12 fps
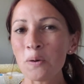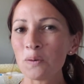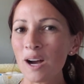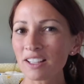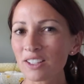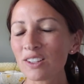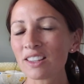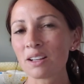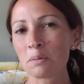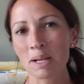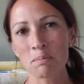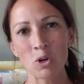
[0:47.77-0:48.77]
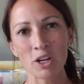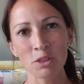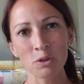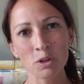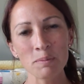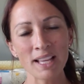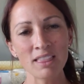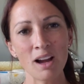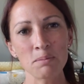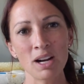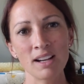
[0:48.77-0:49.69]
walk you a little bit more through my thought